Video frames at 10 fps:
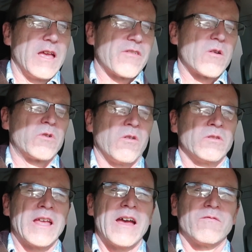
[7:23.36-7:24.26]
If I were to
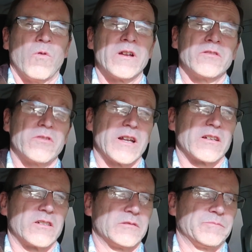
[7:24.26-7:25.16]
only have one
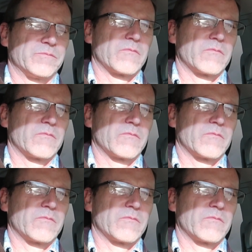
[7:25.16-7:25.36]
trailer,